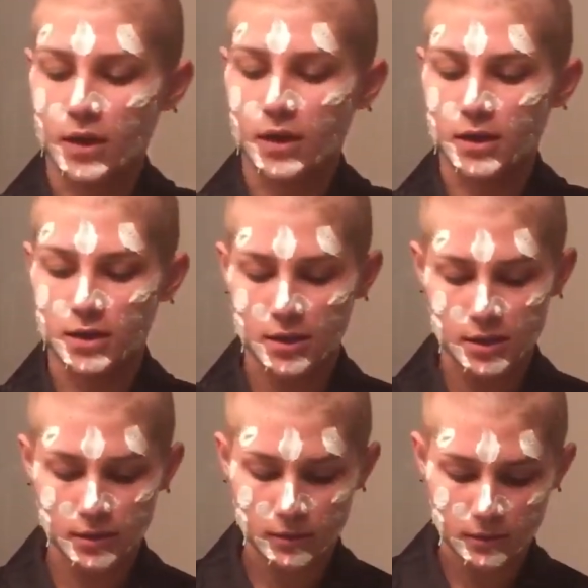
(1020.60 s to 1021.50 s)

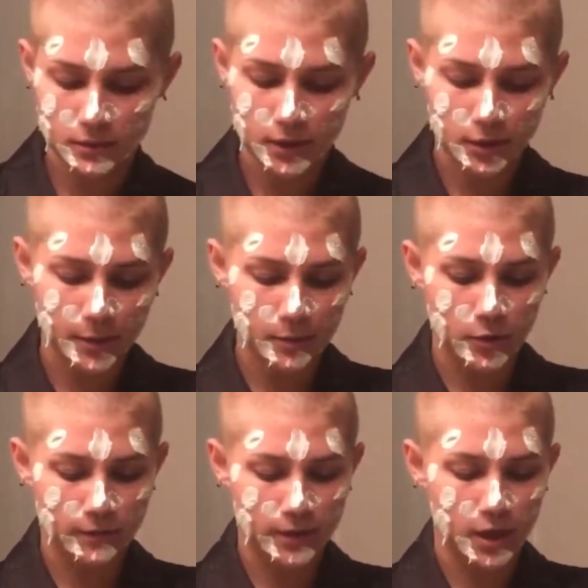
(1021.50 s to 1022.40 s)
And a little bit
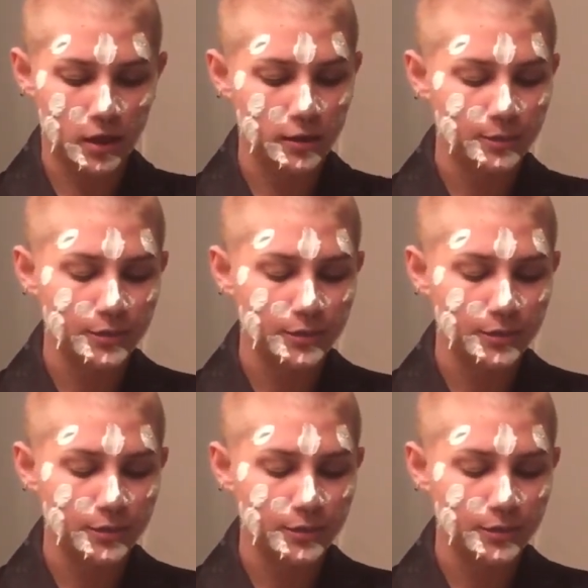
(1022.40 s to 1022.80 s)
more for luck.